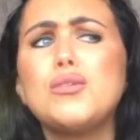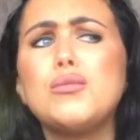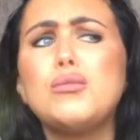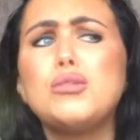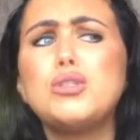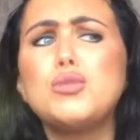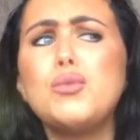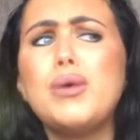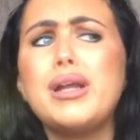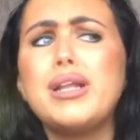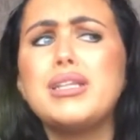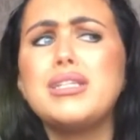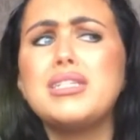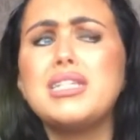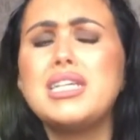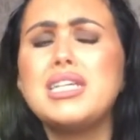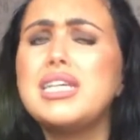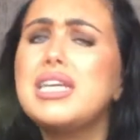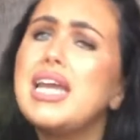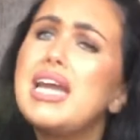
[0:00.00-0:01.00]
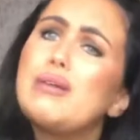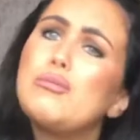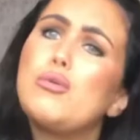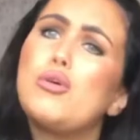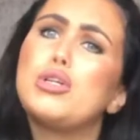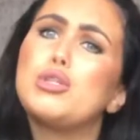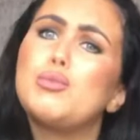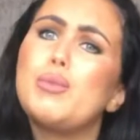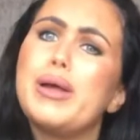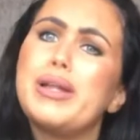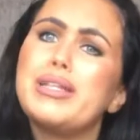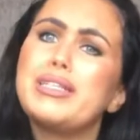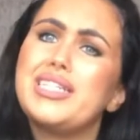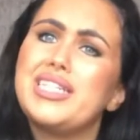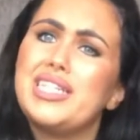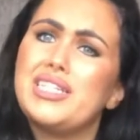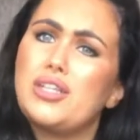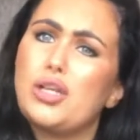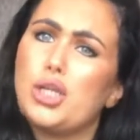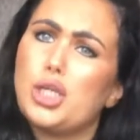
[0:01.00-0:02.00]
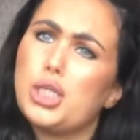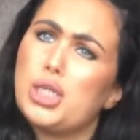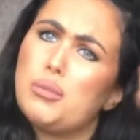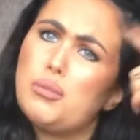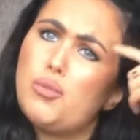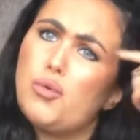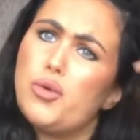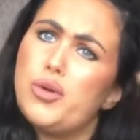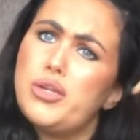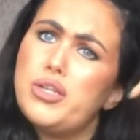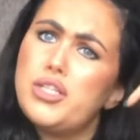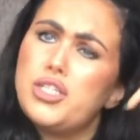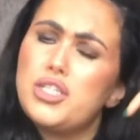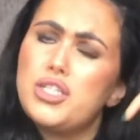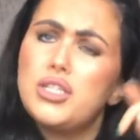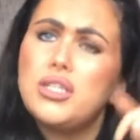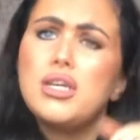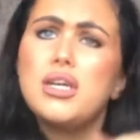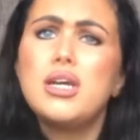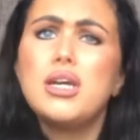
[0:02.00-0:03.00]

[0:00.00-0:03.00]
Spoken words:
Was it Wednesday? Yeah, it was Wednesday. I touched up my roots,